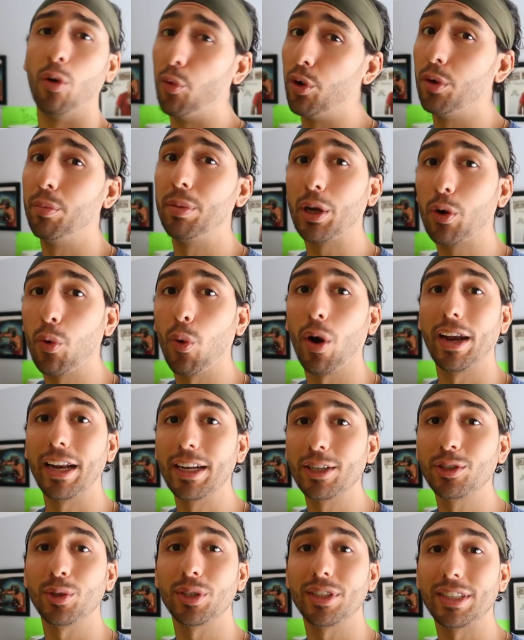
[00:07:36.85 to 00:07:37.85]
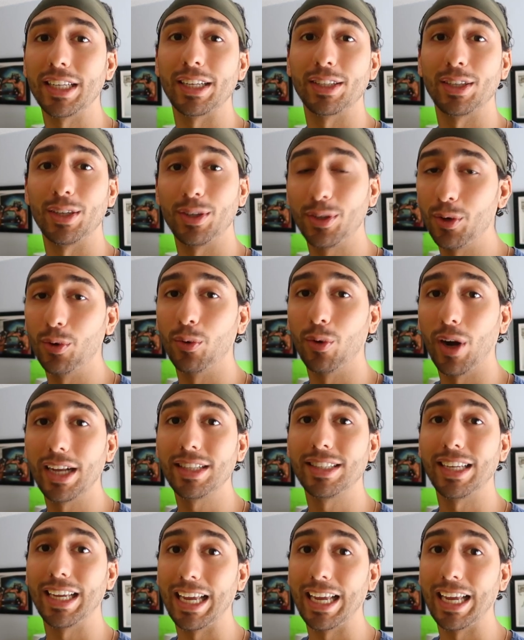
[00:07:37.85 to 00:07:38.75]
would be quite interesting to do, right?